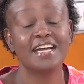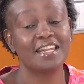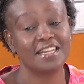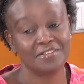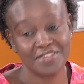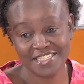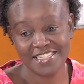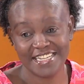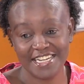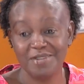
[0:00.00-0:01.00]
I love it.
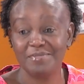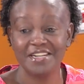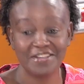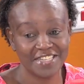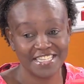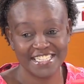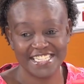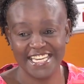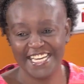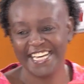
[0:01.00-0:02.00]
I'm loving it.